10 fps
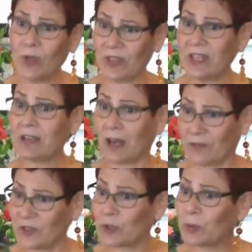with the
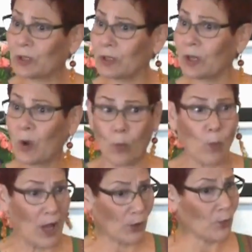comfortable,
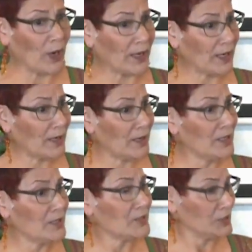well running,
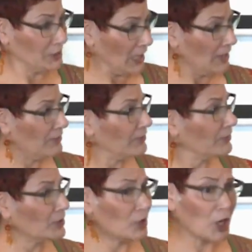
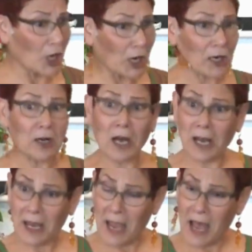safe car
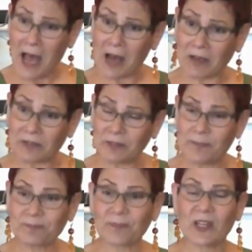I have.
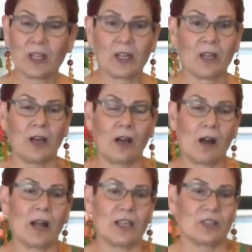
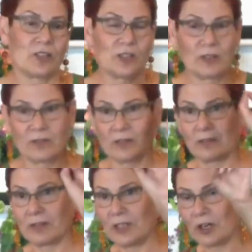All right,
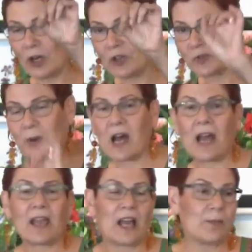year goes
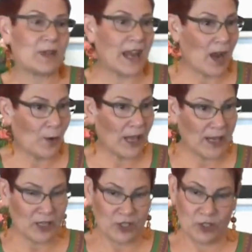by. I'm now
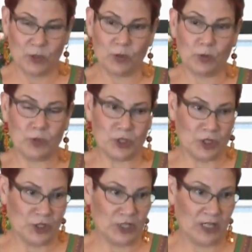headed to New
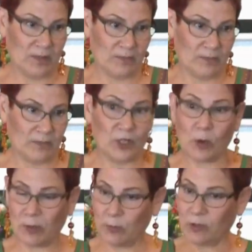Jersey. You
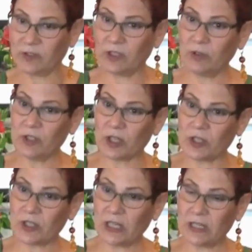know, I moved to New
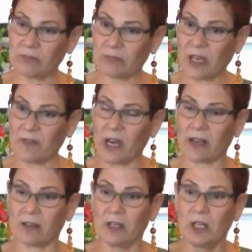Jersey. I've
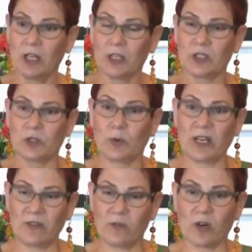got a
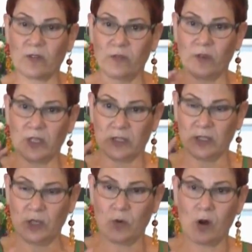24 foot
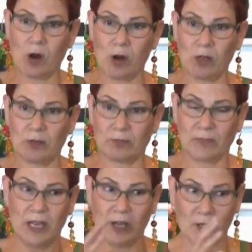U Haul
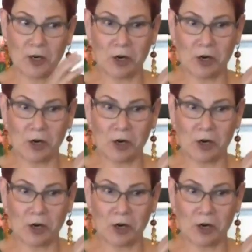and a